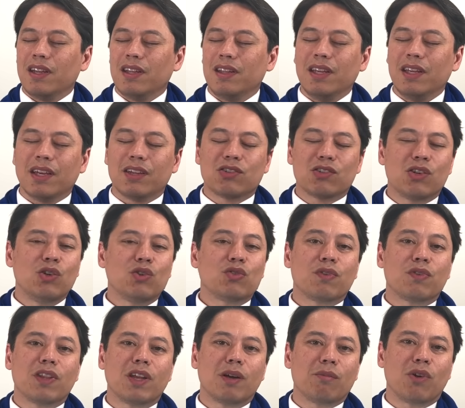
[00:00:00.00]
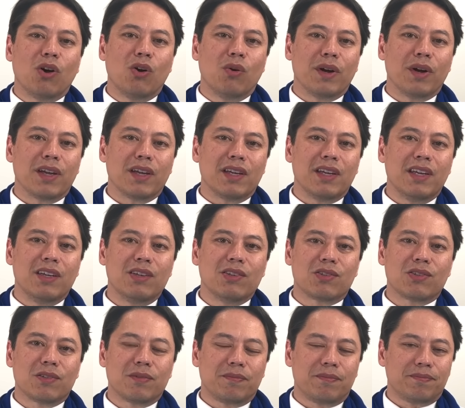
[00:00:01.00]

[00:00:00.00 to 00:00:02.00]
excuse for them going is